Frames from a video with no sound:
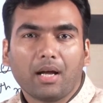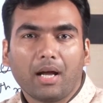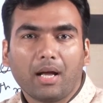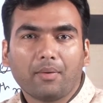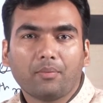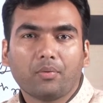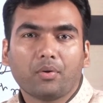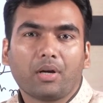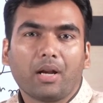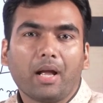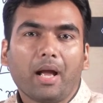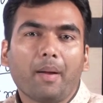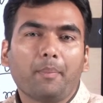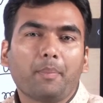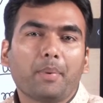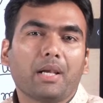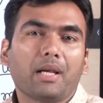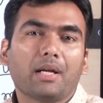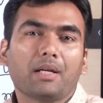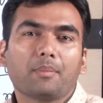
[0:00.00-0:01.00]
and for
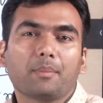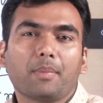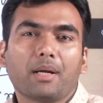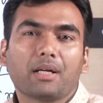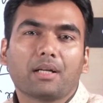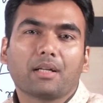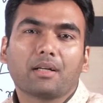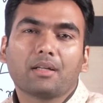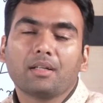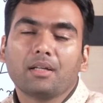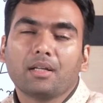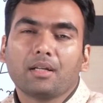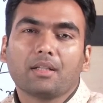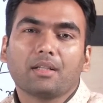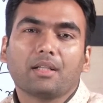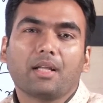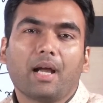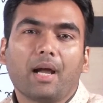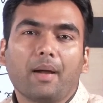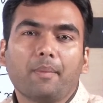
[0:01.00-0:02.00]
appellate matter
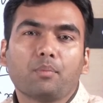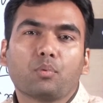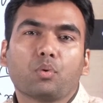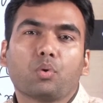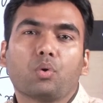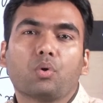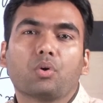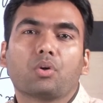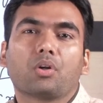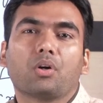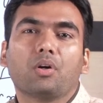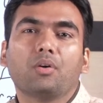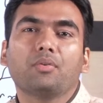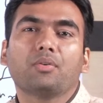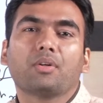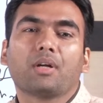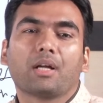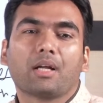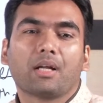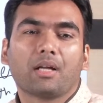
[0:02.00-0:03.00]
they have Court of
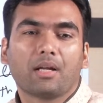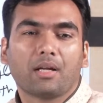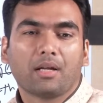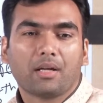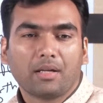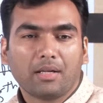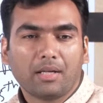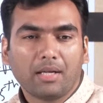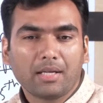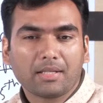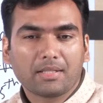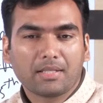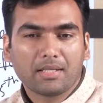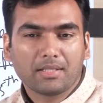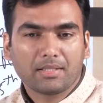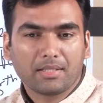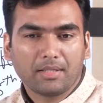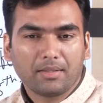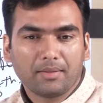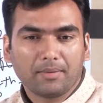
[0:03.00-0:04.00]

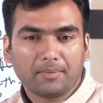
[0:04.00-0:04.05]
Cassation.